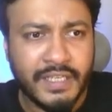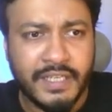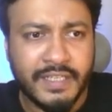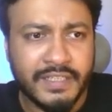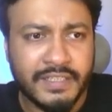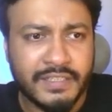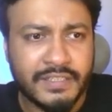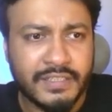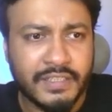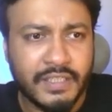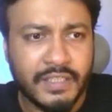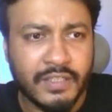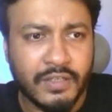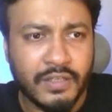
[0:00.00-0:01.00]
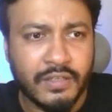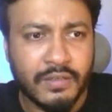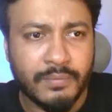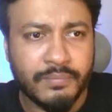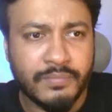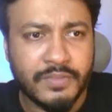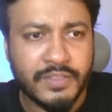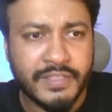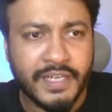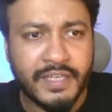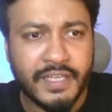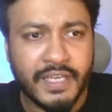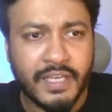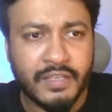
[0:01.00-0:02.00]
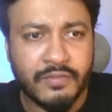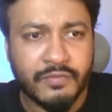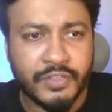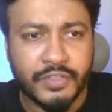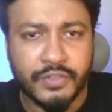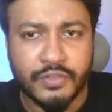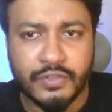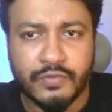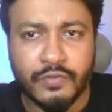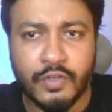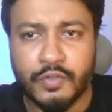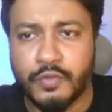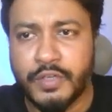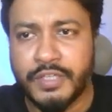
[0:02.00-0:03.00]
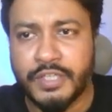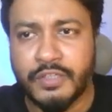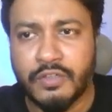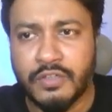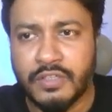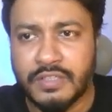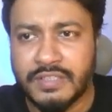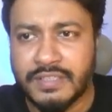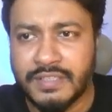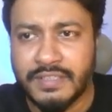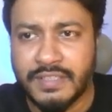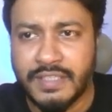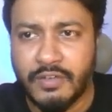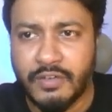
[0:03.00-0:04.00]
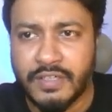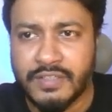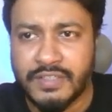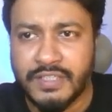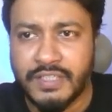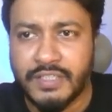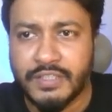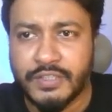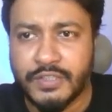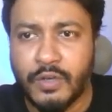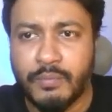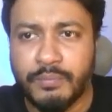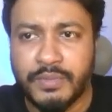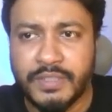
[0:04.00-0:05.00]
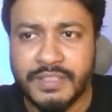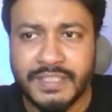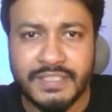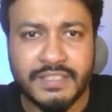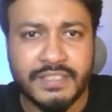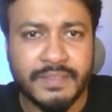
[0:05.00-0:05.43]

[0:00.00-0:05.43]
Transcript: It's 10 AI videos for $20. Here you can see it's completed,